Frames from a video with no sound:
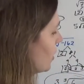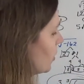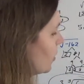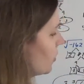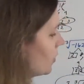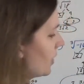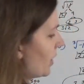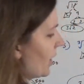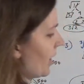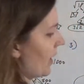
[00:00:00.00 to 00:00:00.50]

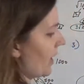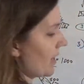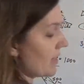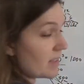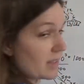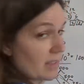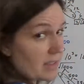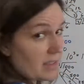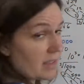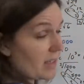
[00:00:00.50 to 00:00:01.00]
lone guy has
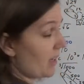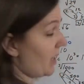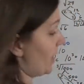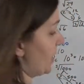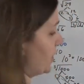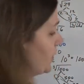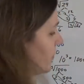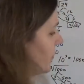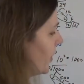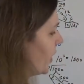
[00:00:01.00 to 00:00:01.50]
to stay
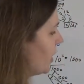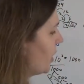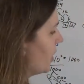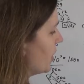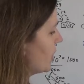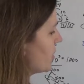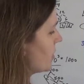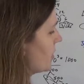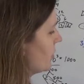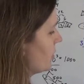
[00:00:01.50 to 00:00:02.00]
in.
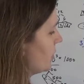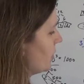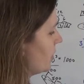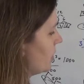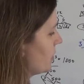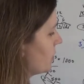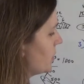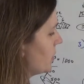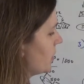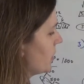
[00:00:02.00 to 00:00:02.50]
So 2
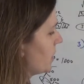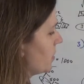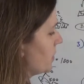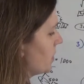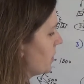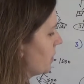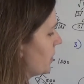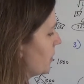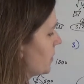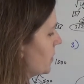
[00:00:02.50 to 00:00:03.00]
times 2 times
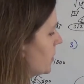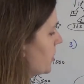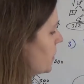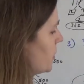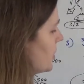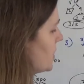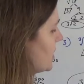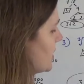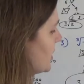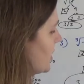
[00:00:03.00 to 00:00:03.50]
2 times 2
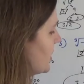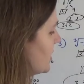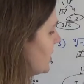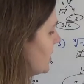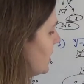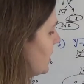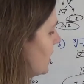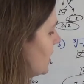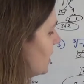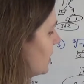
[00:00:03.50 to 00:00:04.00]
is
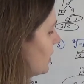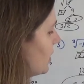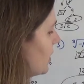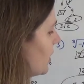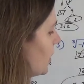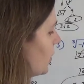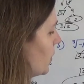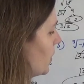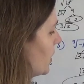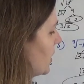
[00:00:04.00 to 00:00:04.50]
16,
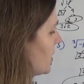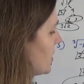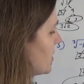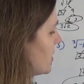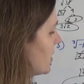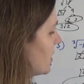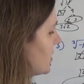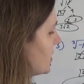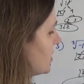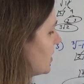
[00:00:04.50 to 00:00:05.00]
and we get
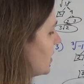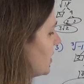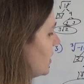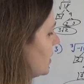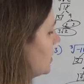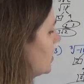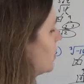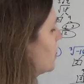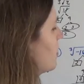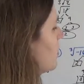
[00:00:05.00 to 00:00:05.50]
16
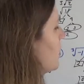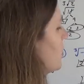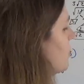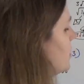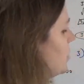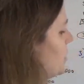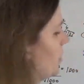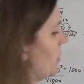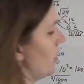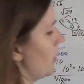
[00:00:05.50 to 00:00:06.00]
root 2.